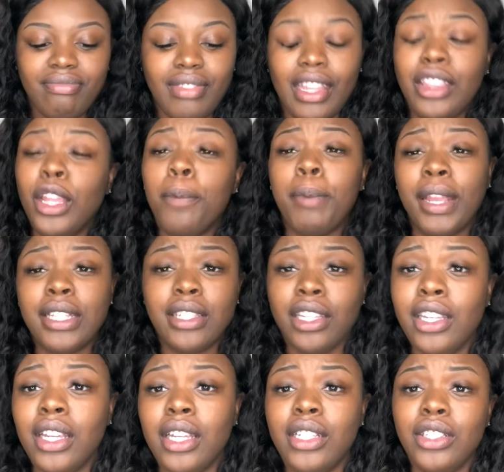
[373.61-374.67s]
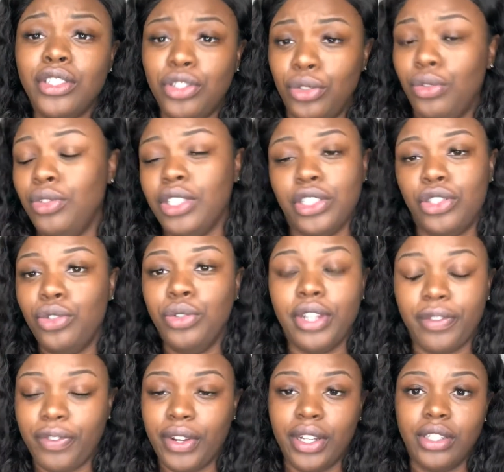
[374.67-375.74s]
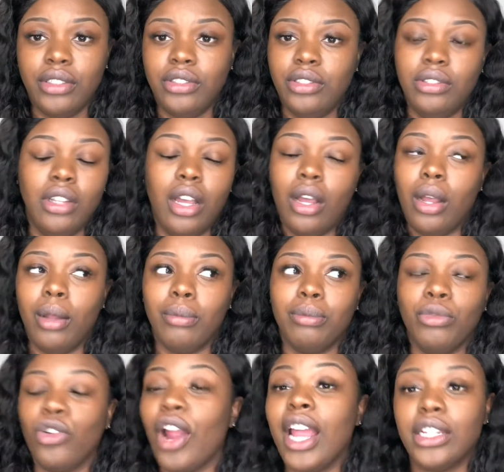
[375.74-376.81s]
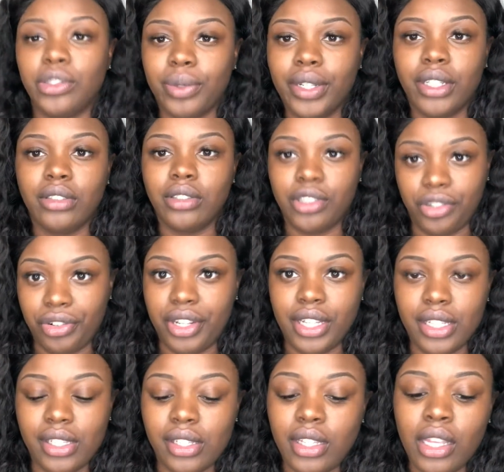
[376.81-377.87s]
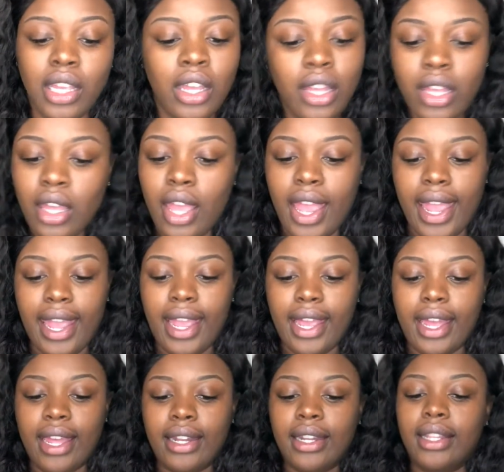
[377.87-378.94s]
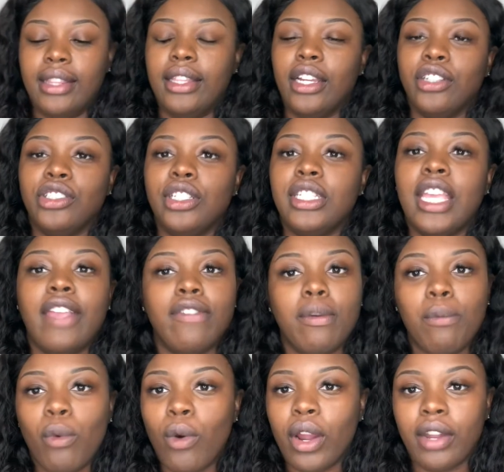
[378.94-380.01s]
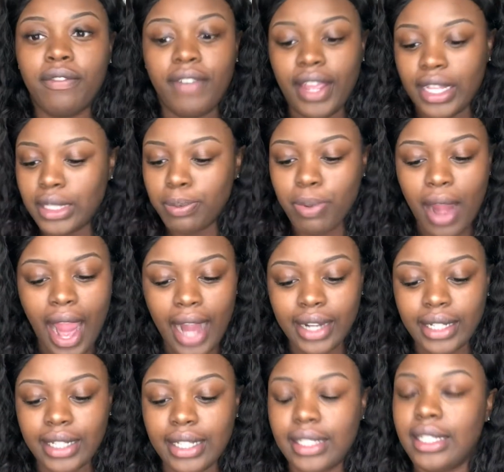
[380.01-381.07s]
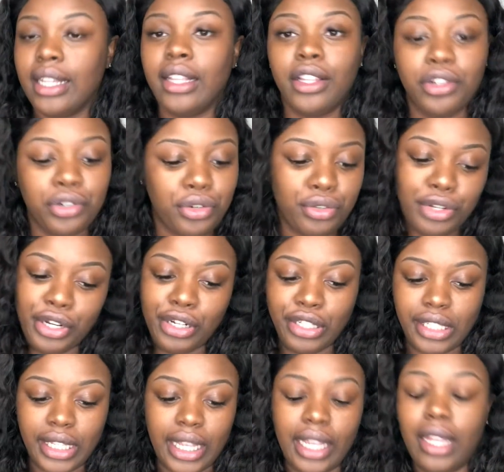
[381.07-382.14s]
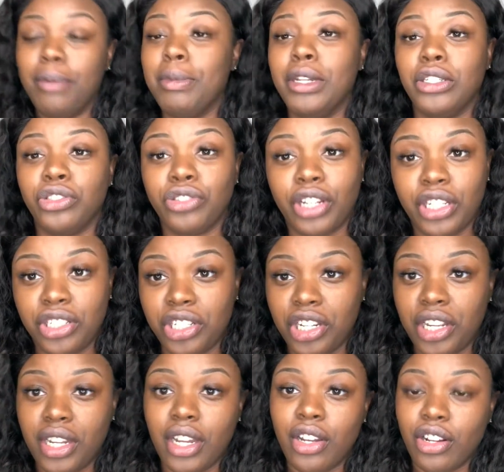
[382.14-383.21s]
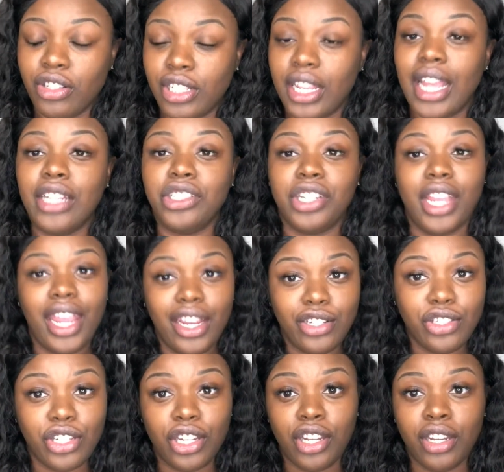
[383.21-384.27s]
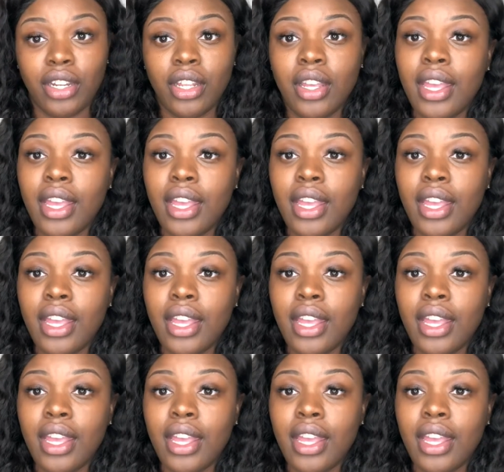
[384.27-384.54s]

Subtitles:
they're basically two different graduate degrees. And they're just even more advanced practice in clinical nursing, administration, and nursing education.